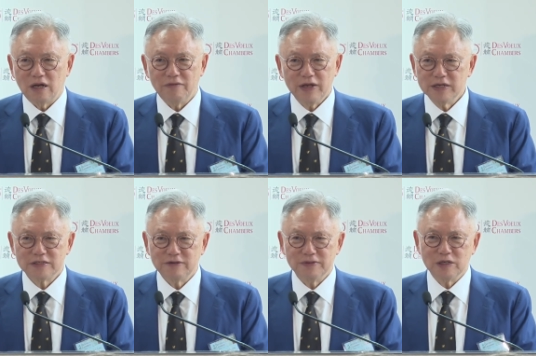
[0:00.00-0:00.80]
I think it's
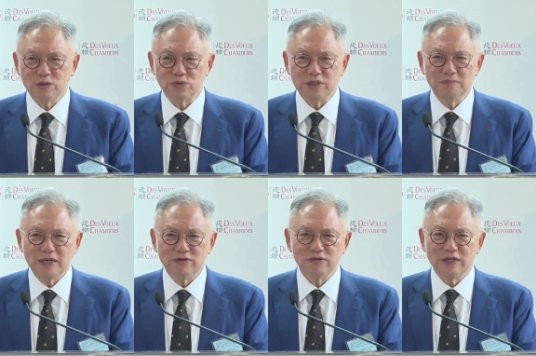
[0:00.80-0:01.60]
difficult to
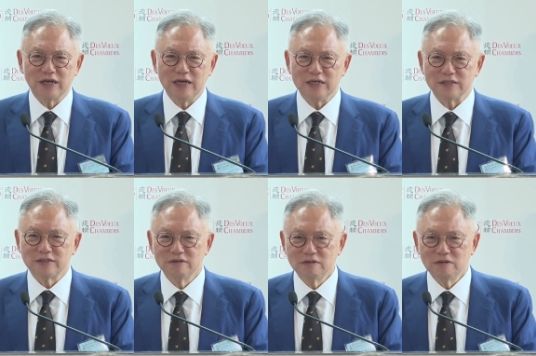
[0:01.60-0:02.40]
imagine a
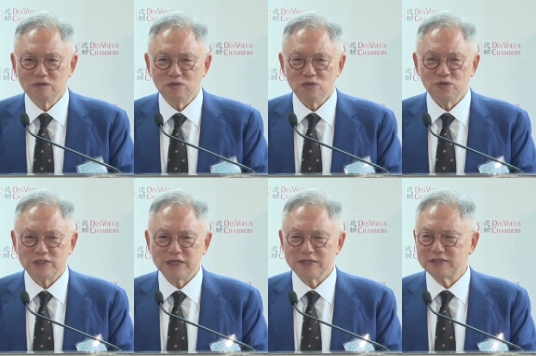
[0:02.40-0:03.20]
case which
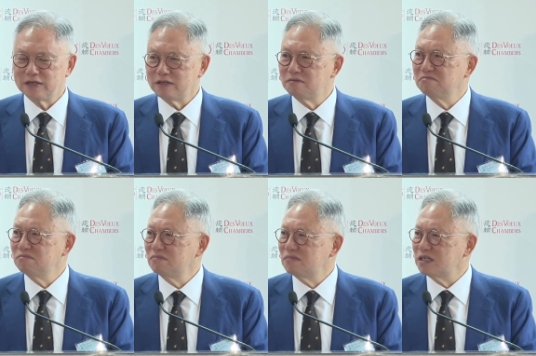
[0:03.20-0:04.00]
takes, ten,
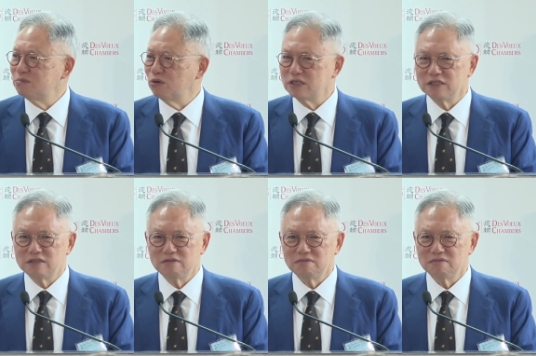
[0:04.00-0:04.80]
takes more than
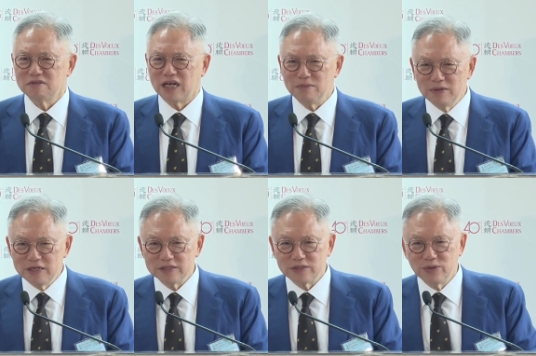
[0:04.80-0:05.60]
10
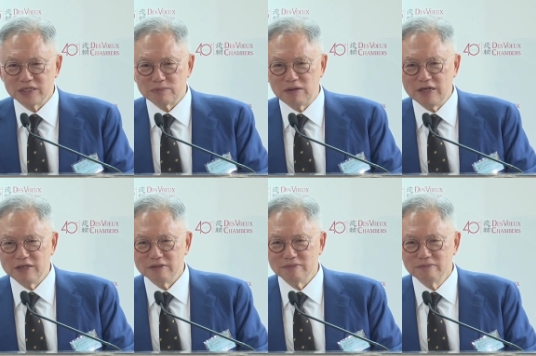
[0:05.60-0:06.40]
minutes to
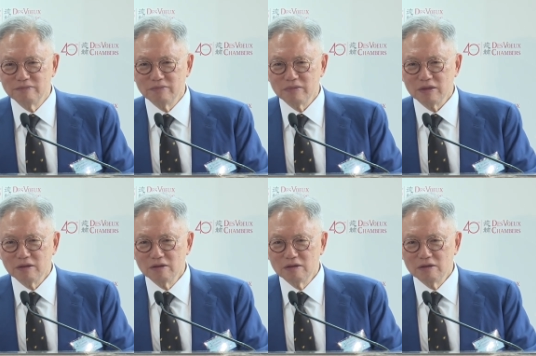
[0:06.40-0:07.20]
explain,
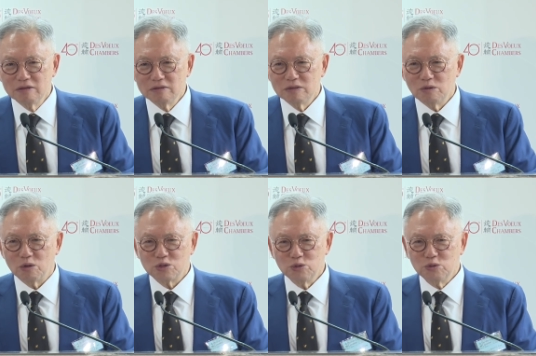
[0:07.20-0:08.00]

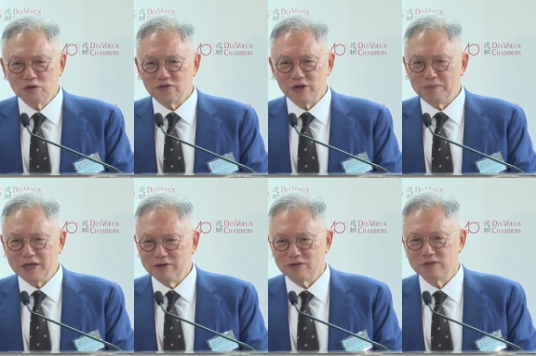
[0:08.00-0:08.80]
or two or three
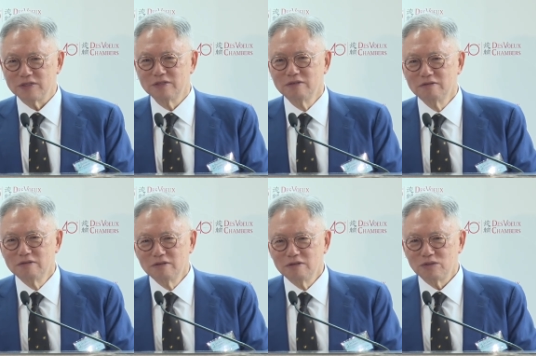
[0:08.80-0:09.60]
pages
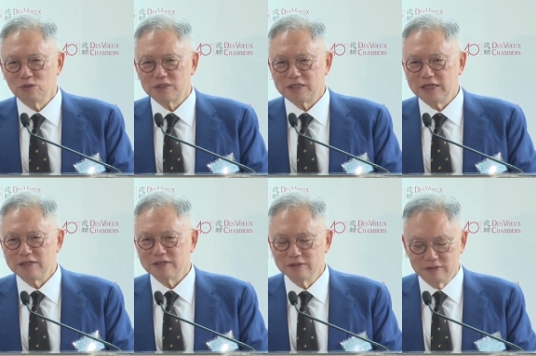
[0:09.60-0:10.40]
to state.